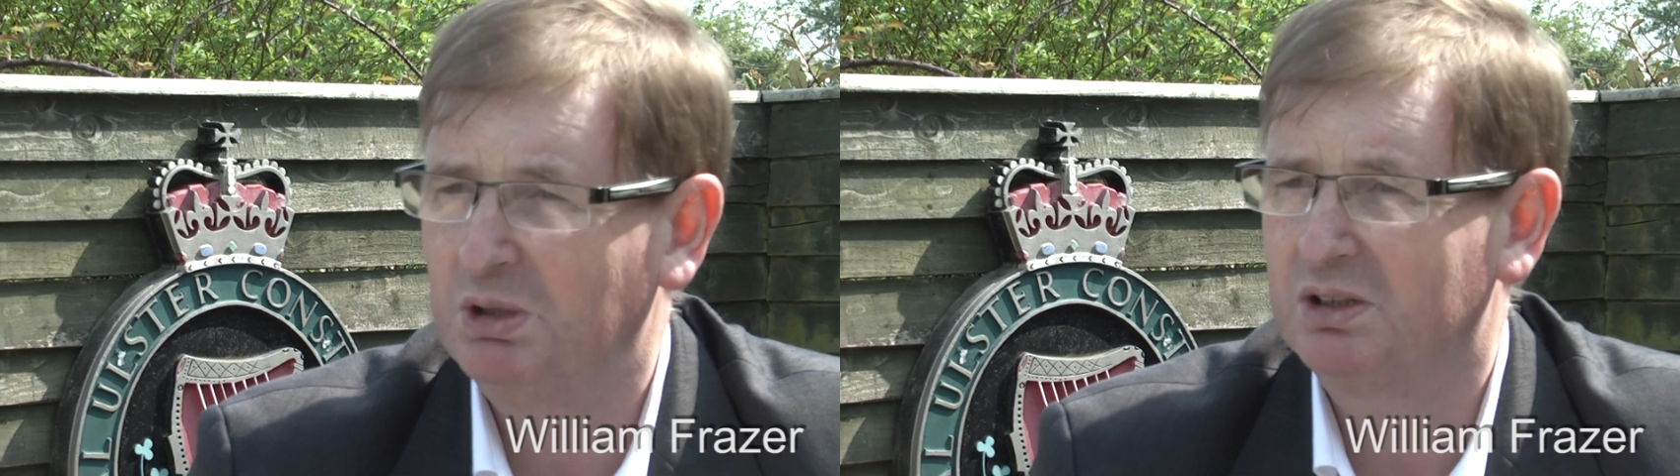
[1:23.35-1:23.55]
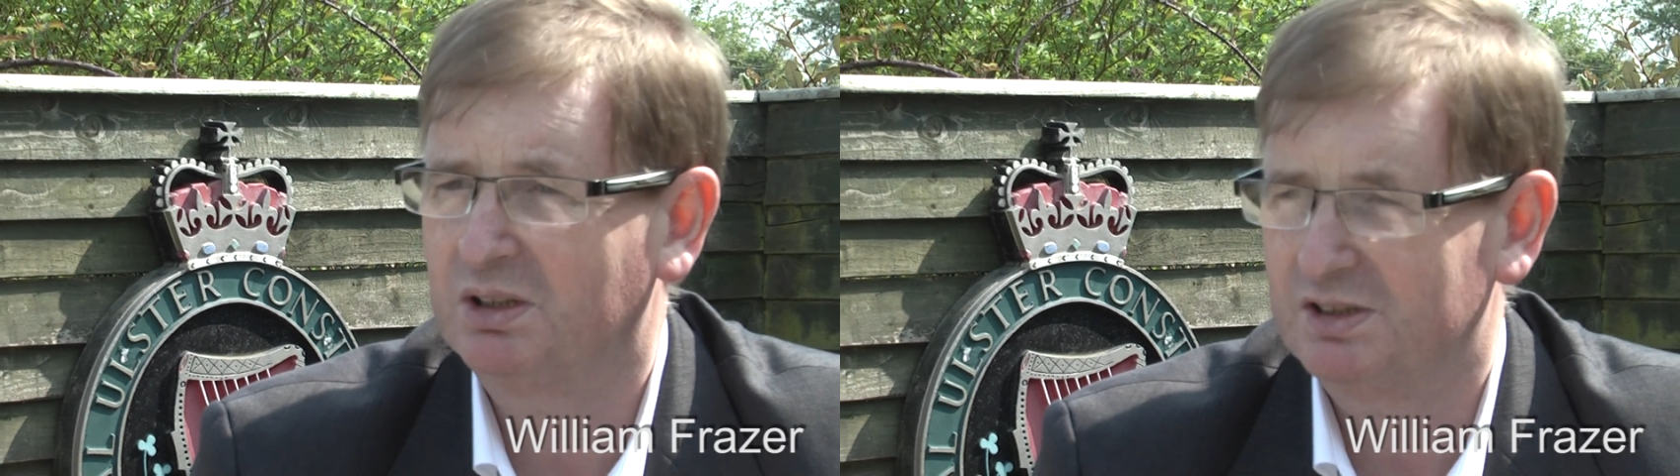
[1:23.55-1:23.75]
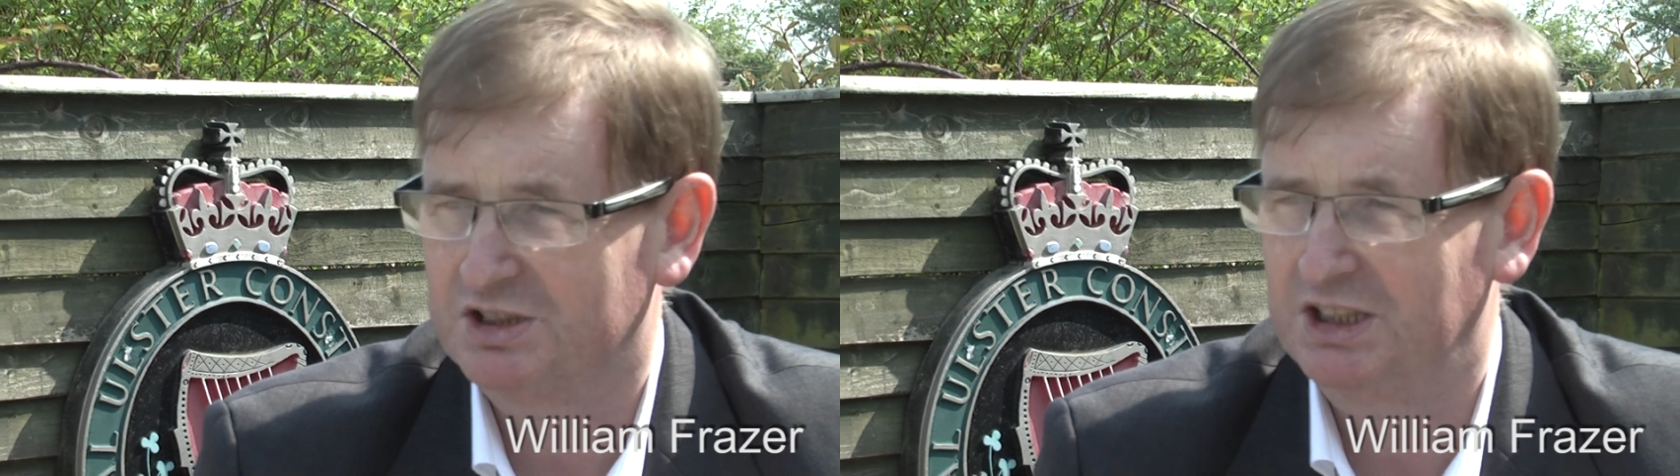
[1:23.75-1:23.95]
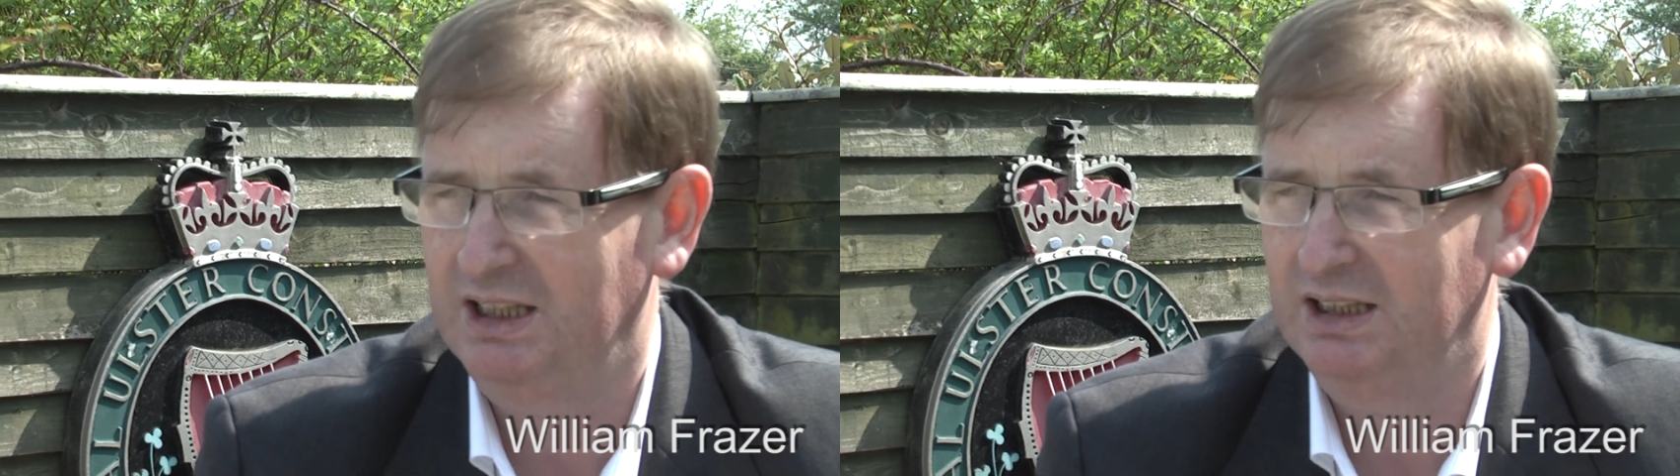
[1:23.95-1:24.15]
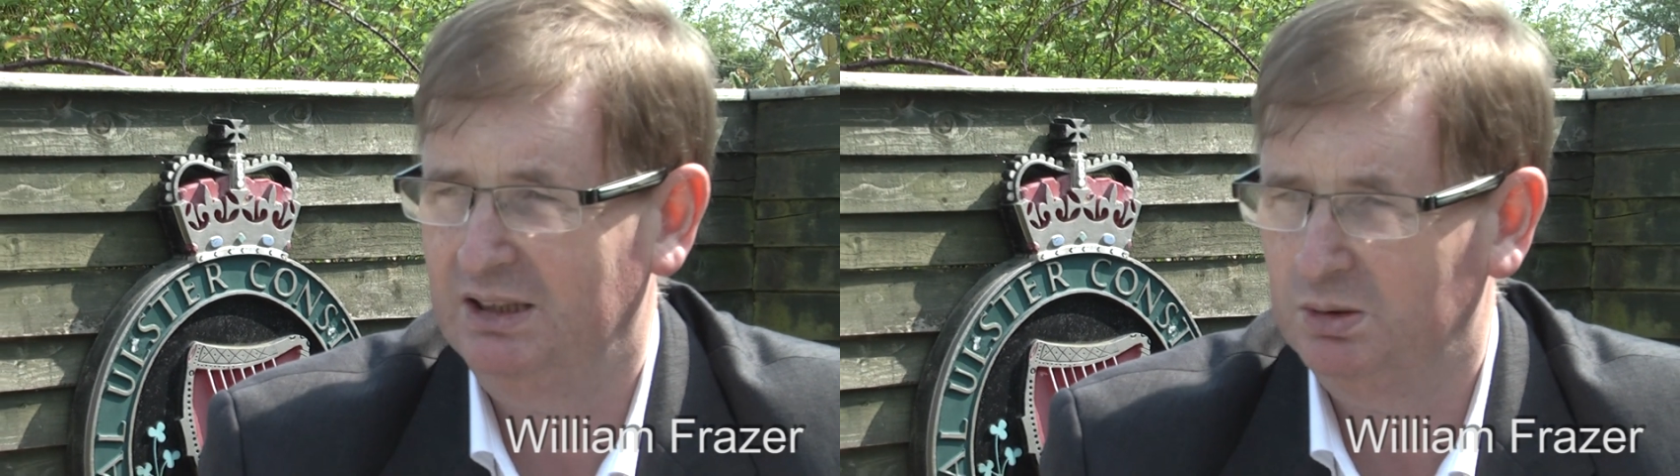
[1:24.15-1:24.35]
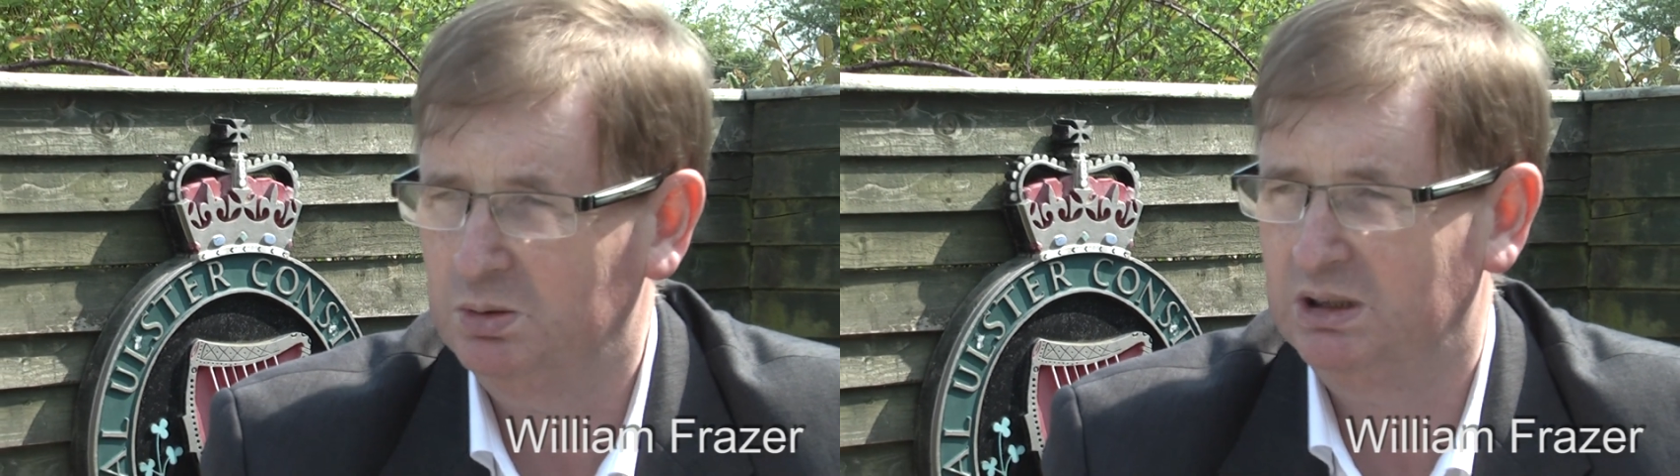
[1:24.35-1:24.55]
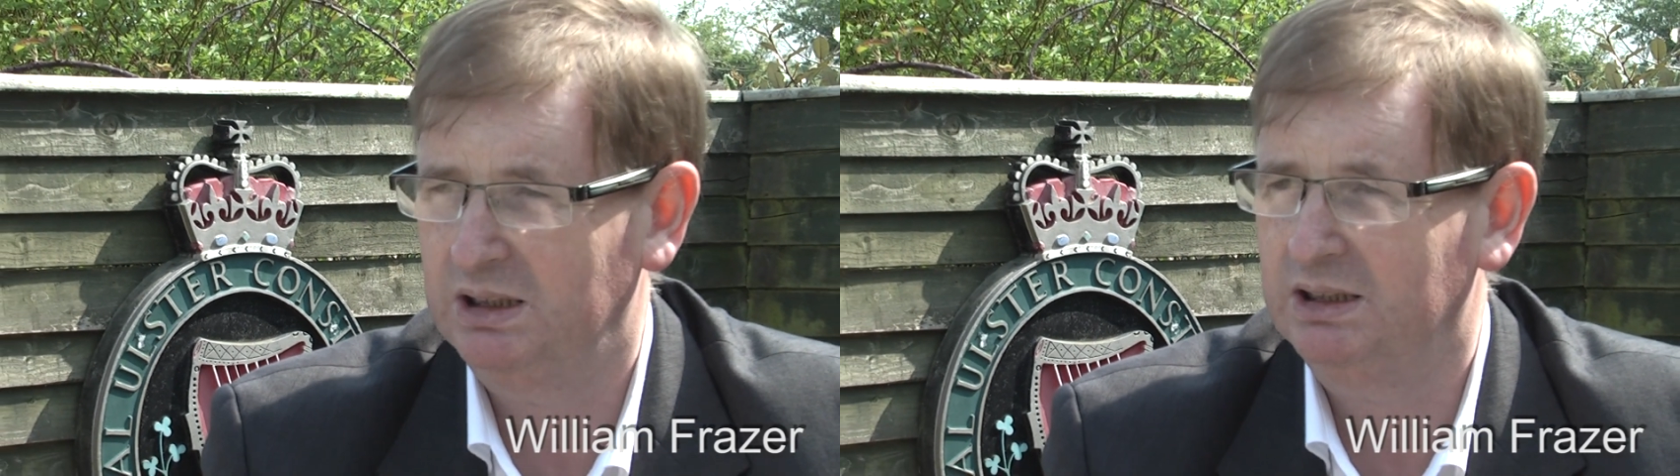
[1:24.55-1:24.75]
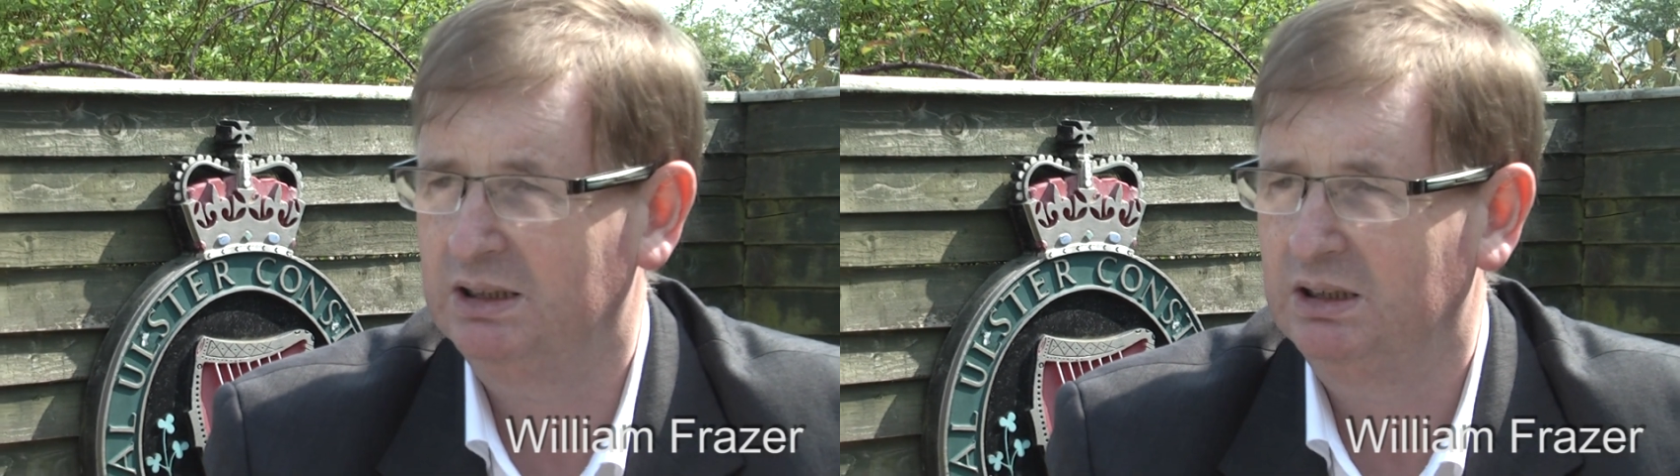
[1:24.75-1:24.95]
out and say,
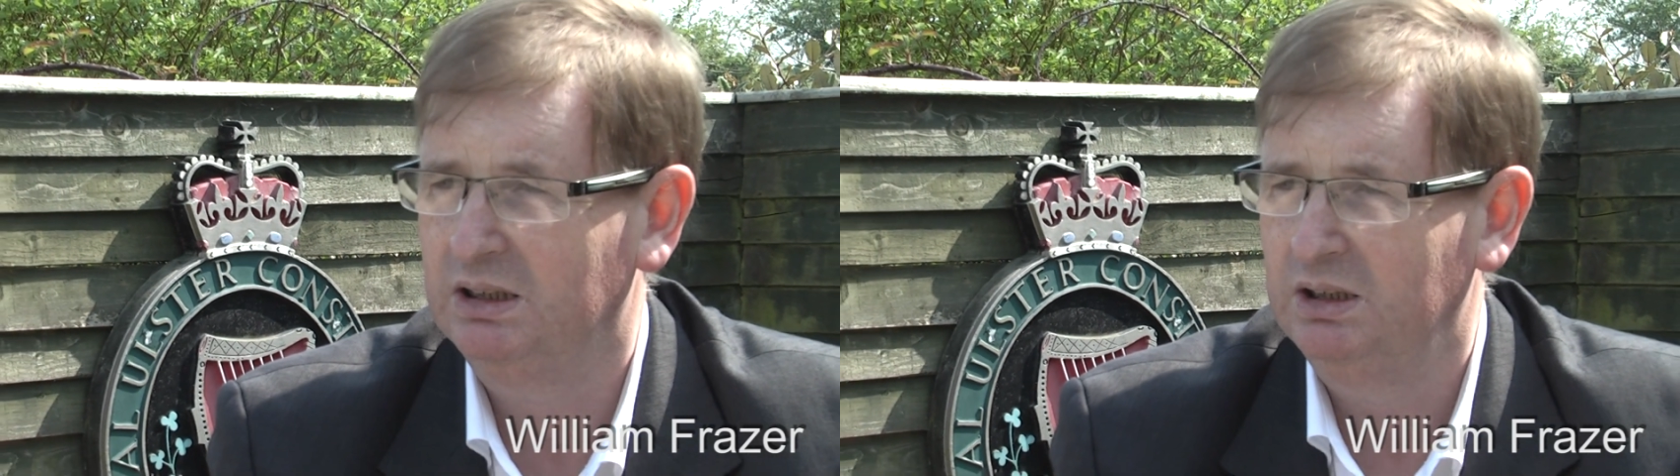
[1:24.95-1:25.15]
okay,